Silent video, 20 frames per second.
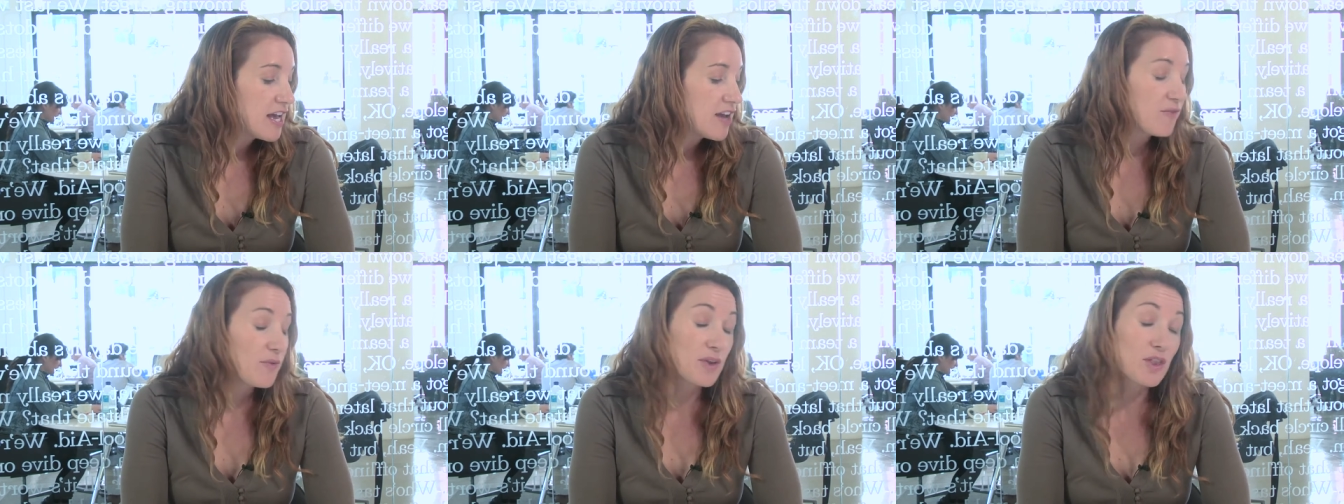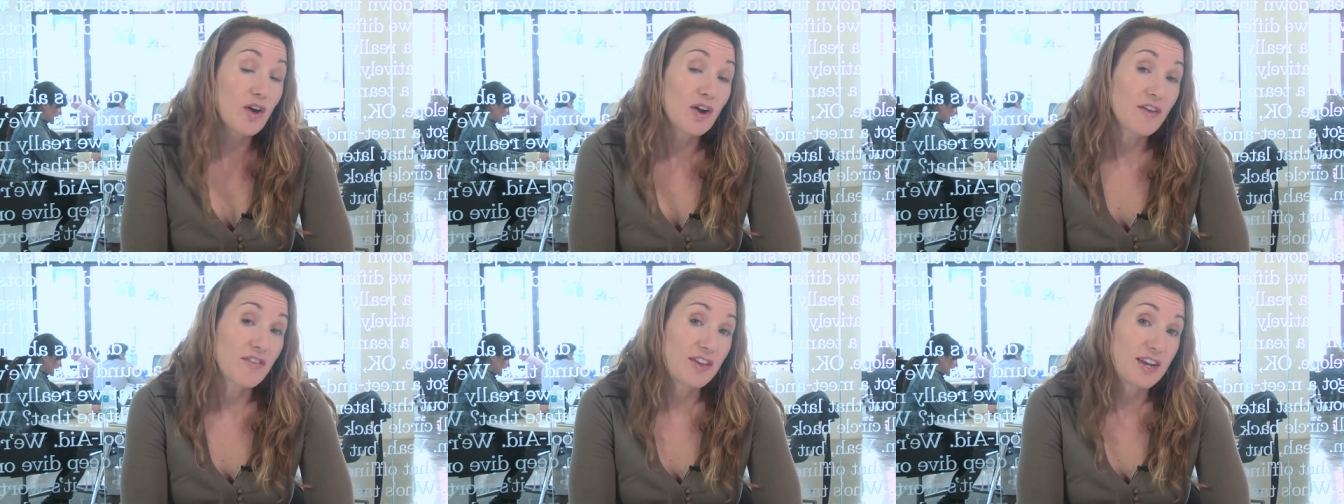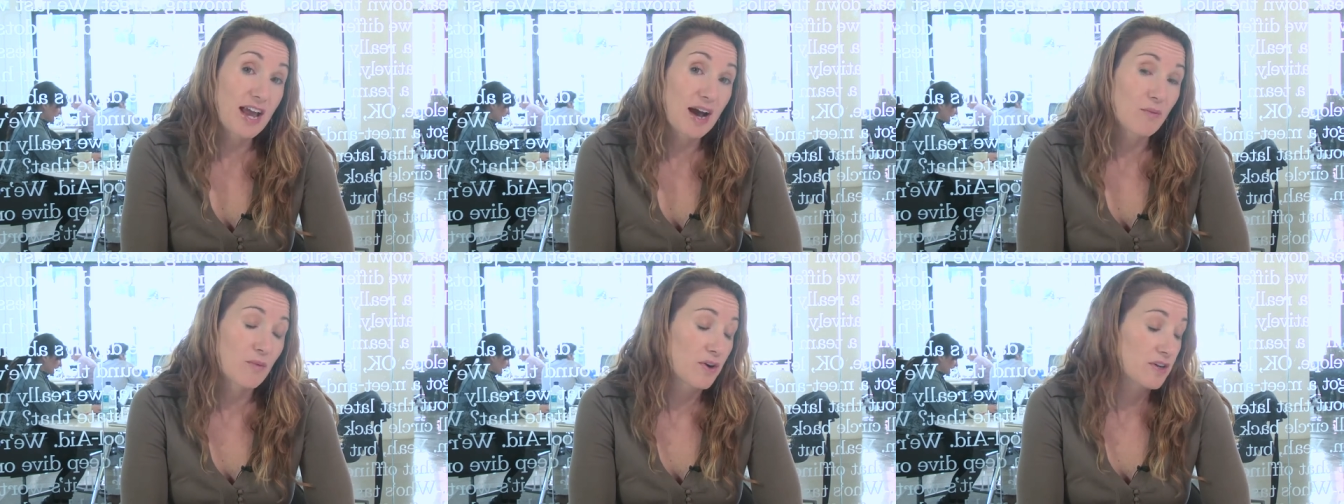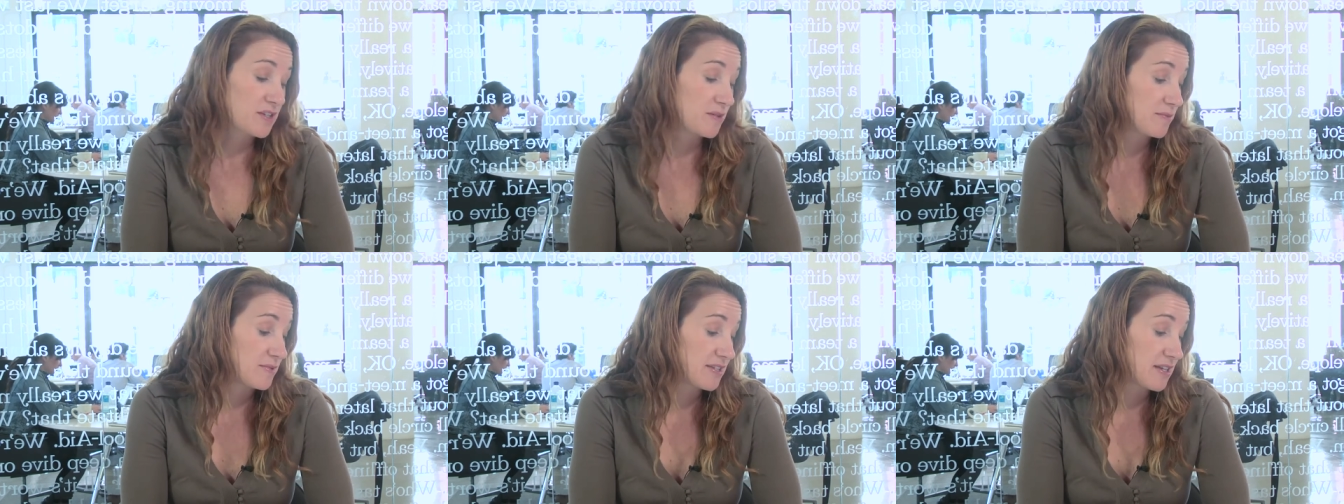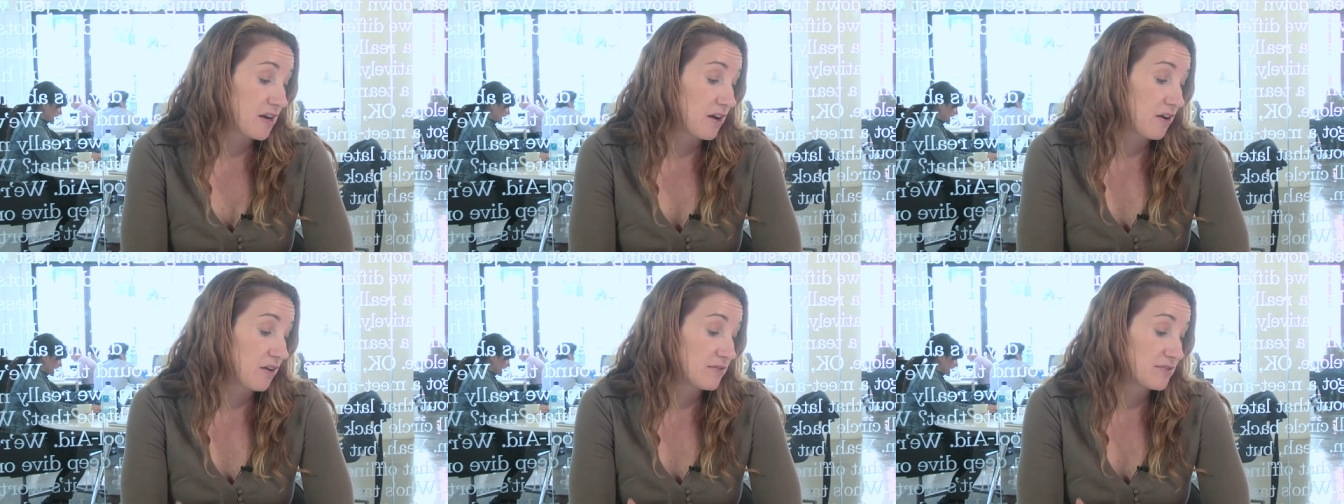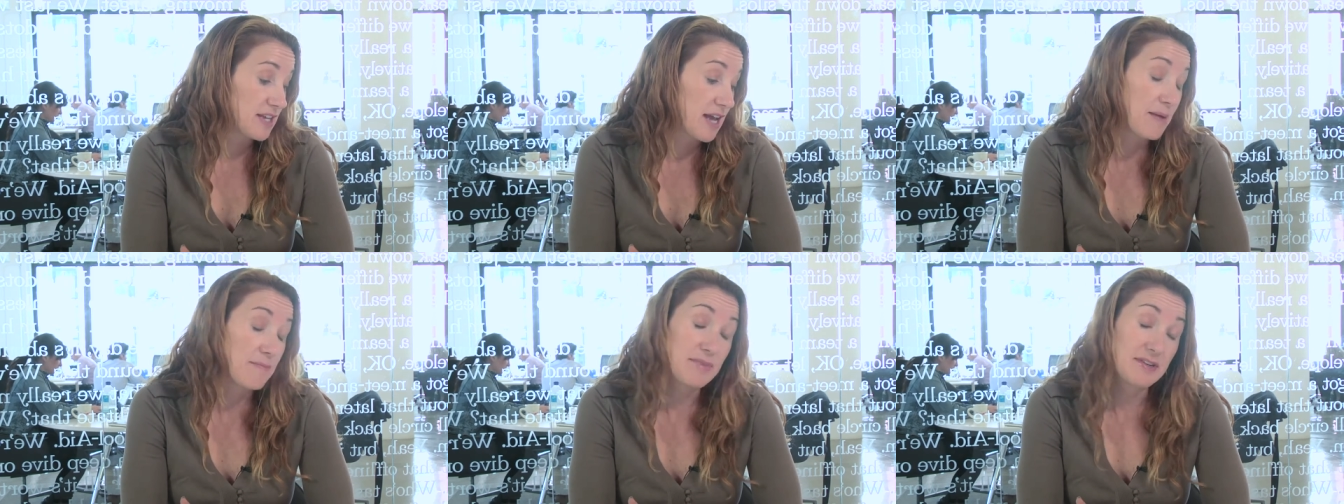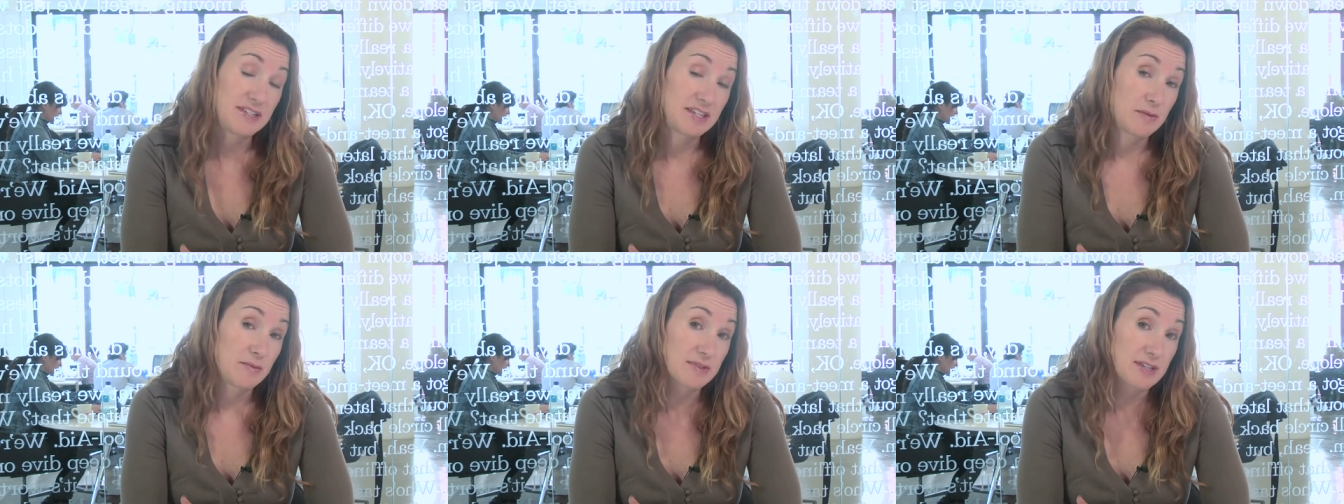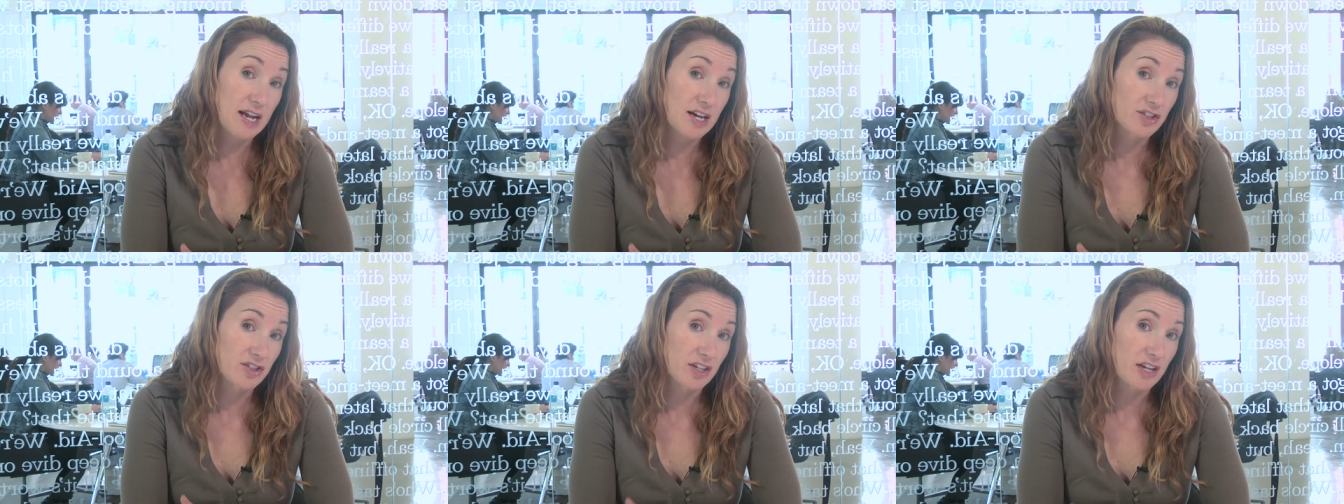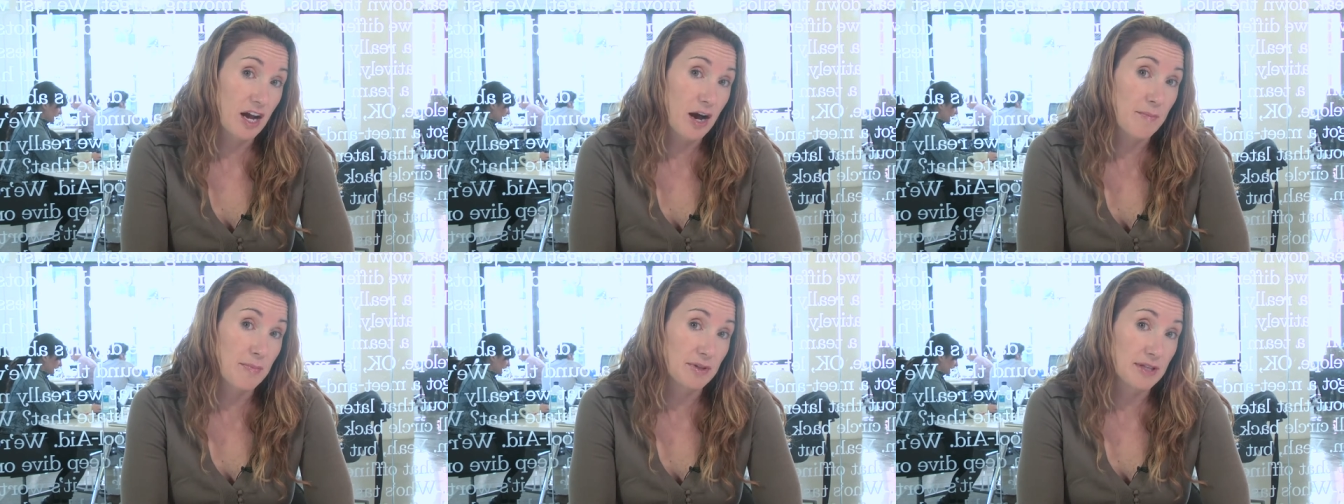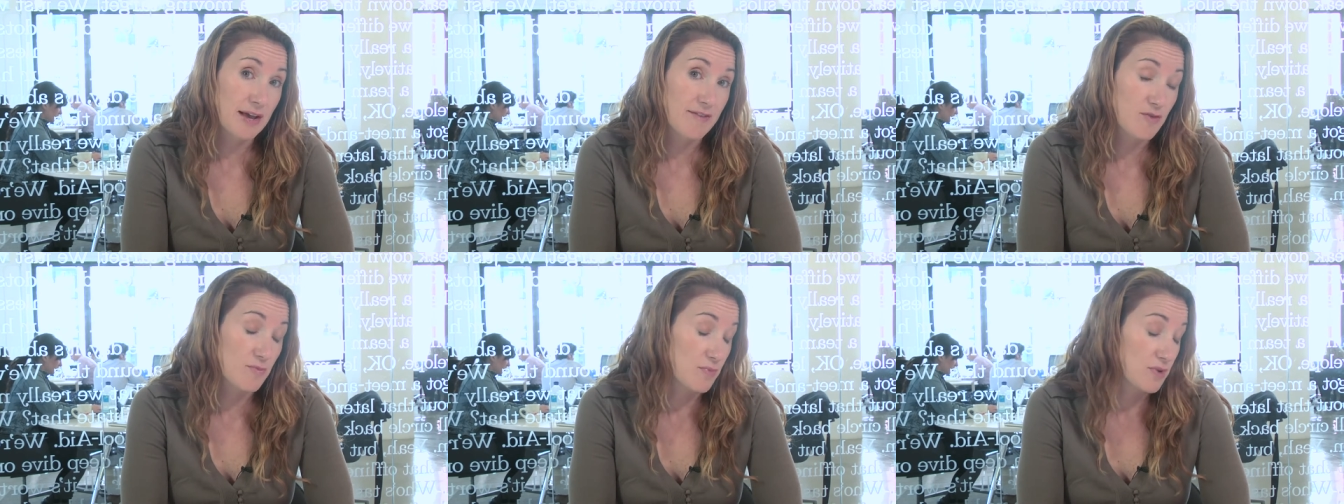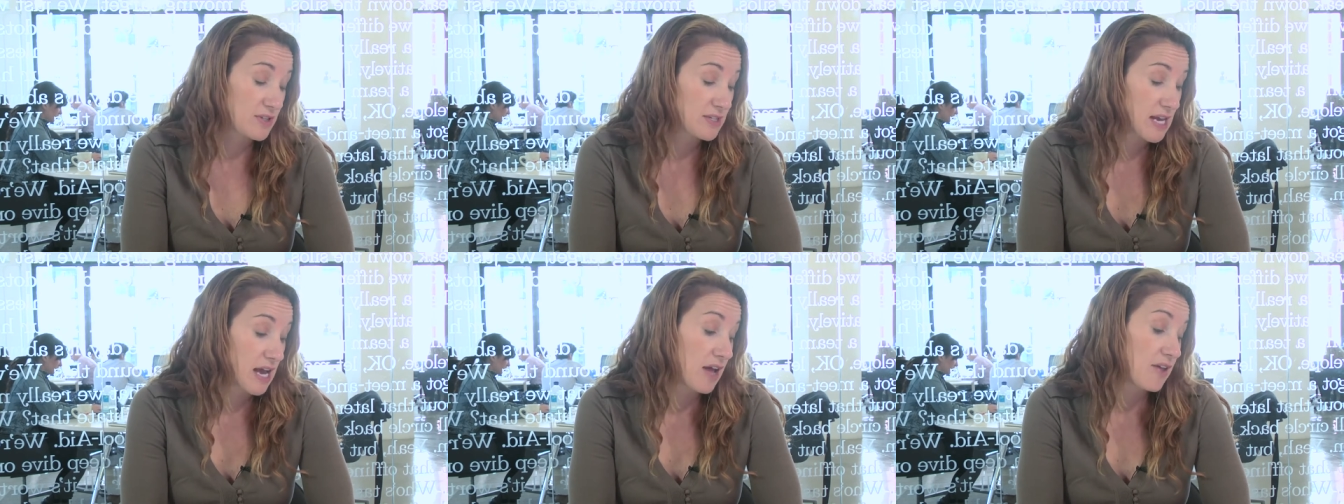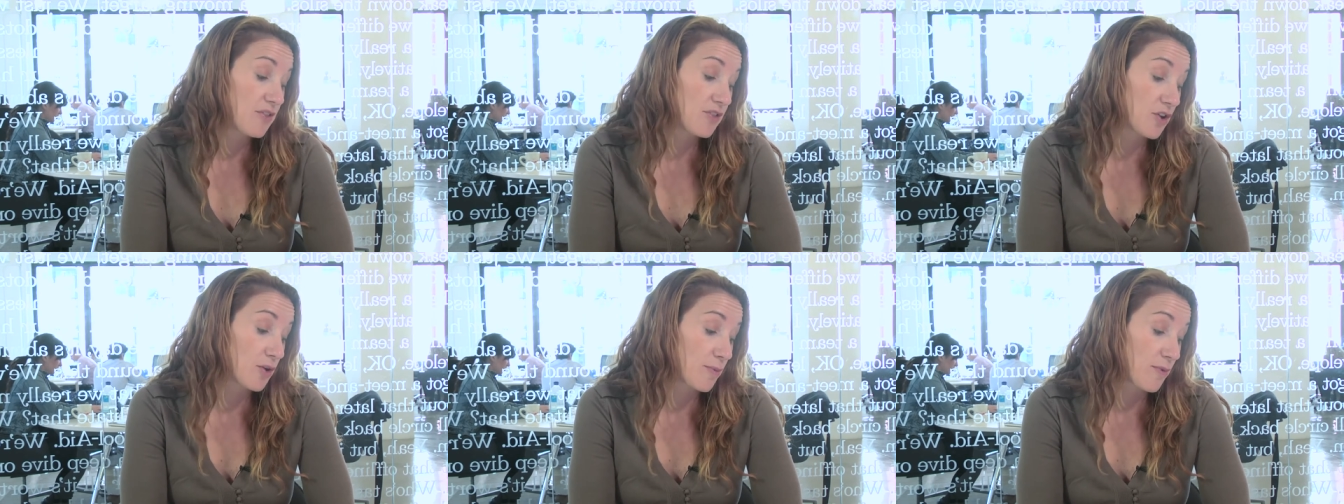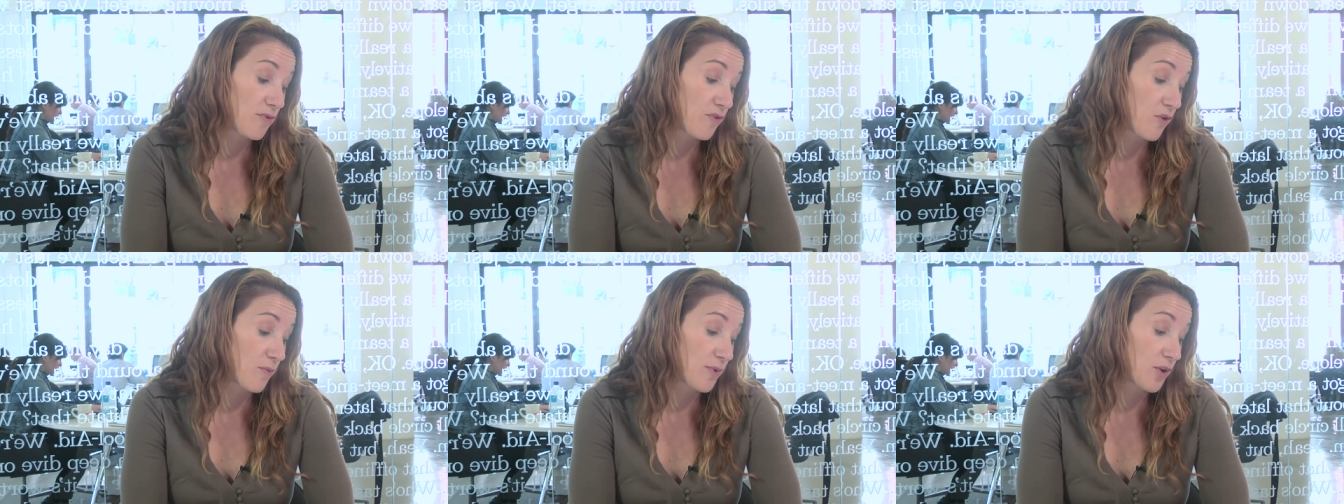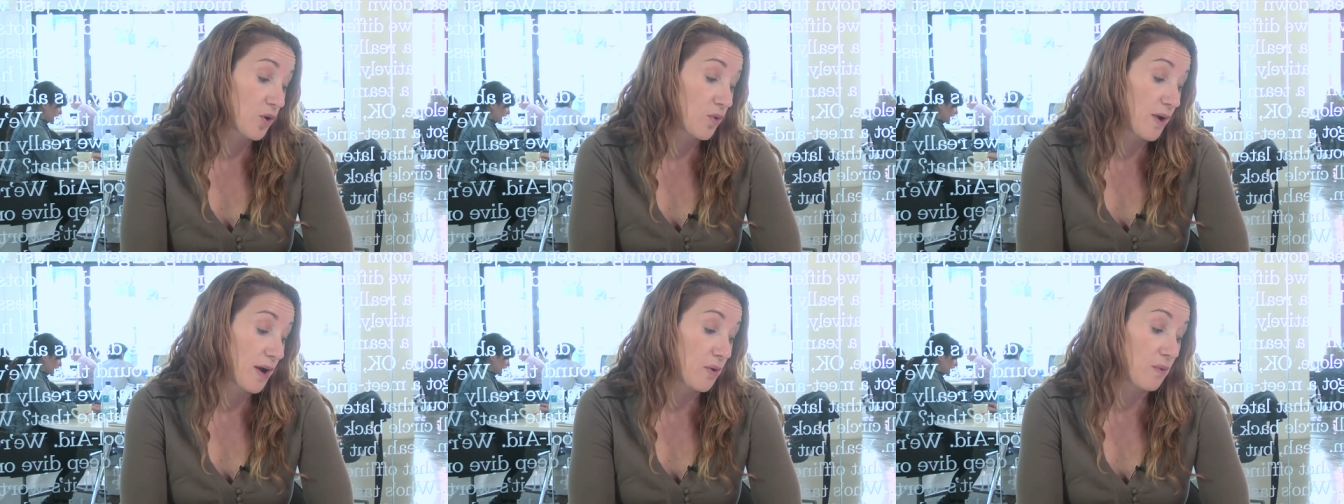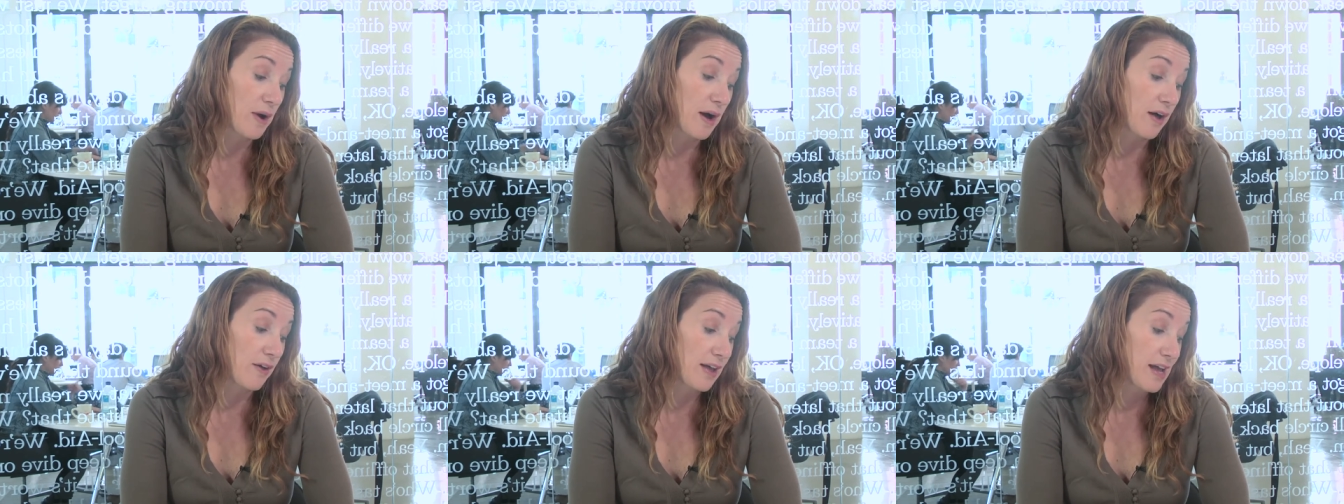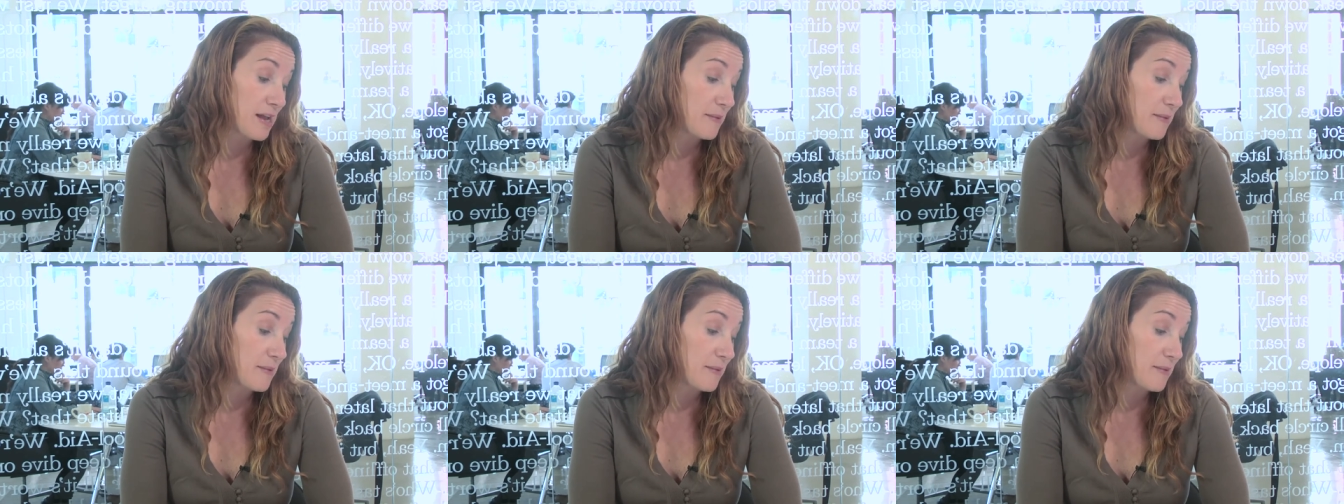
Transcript: If we look at the networks themselves, NBC was actually up 11%. They're performing quite well.